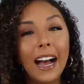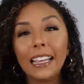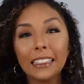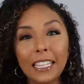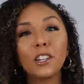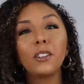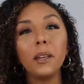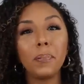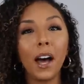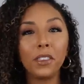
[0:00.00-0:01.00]
I literally
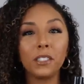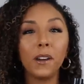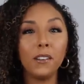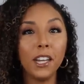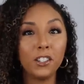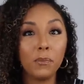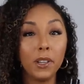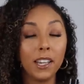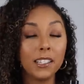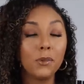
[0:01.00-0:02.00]
bought this foundation
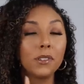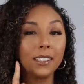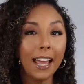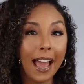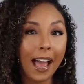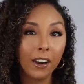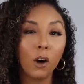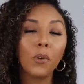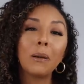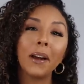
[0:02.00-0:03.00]
because it was an ad
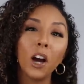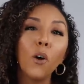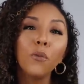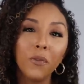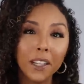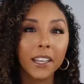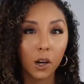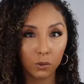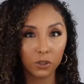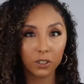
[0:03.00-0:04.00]
on one of my own
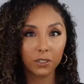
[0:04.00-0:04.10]
videos.